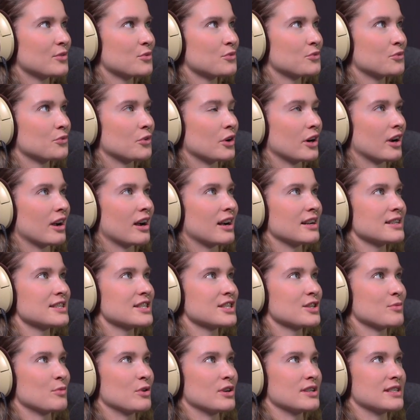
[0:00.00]
for
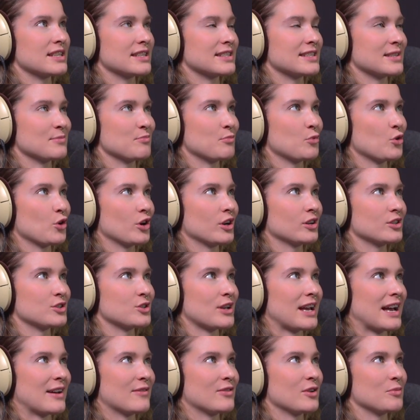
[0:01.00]
customers, it's important
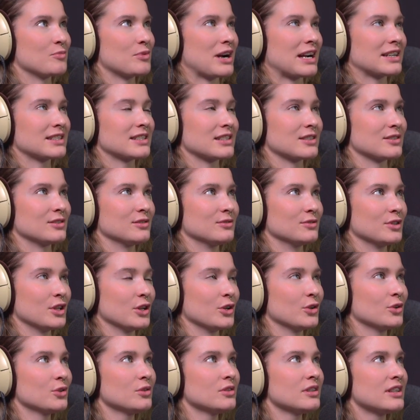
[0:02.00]
to have the practical
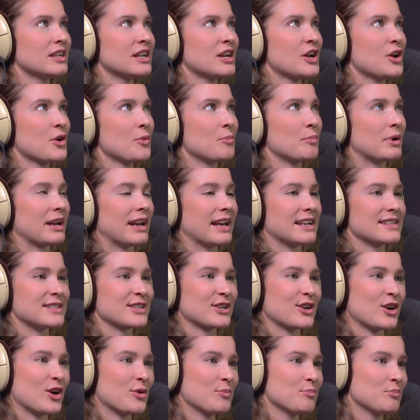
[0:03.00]
view. But as
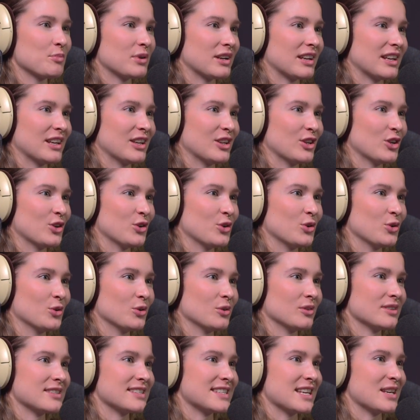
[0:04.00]
a company,
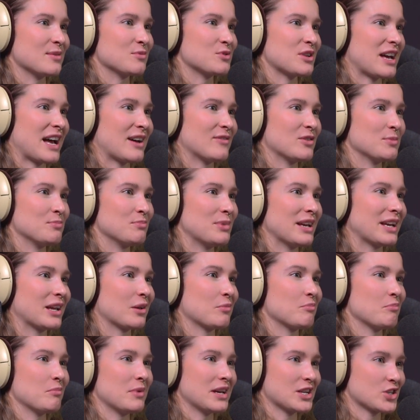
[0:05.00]
you seem to have a
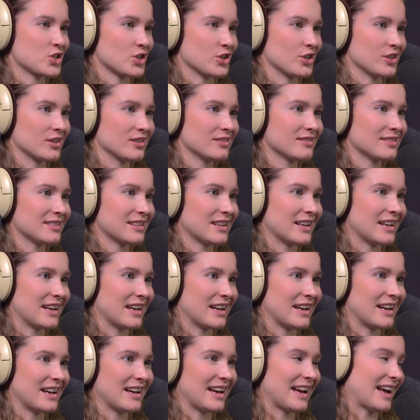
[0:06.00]
big mission,
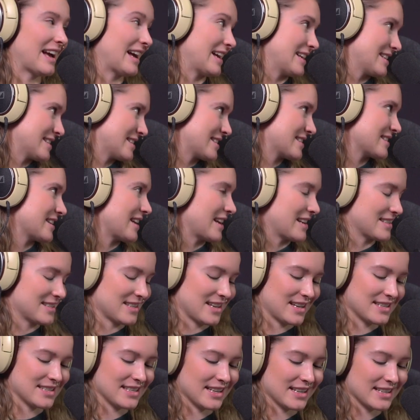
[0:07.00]
uh, as, as
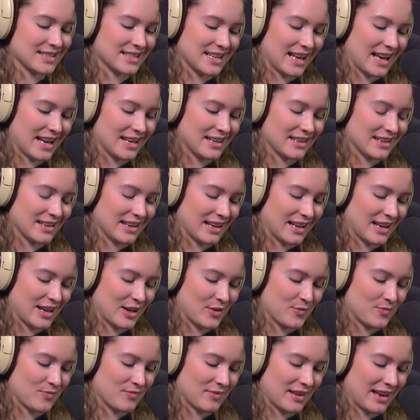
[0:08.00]
Isak said,
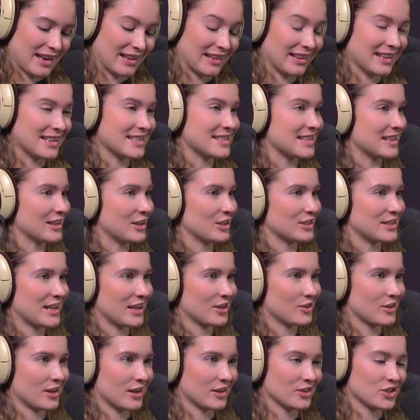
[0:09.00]
um, at least in your
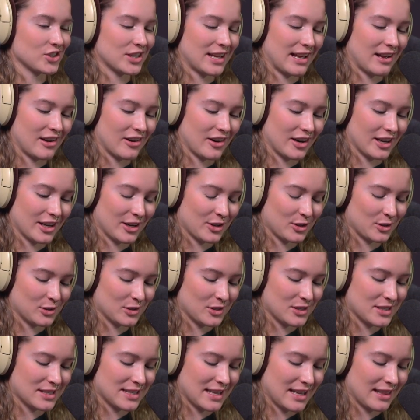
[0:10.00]
TechCrunch article,
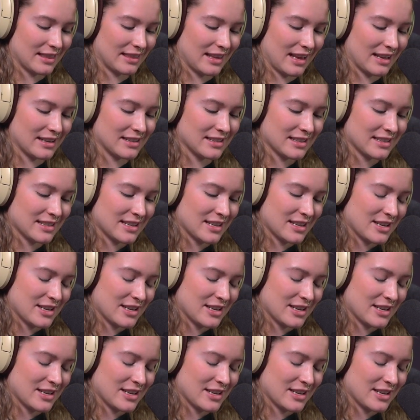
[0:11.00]
you said that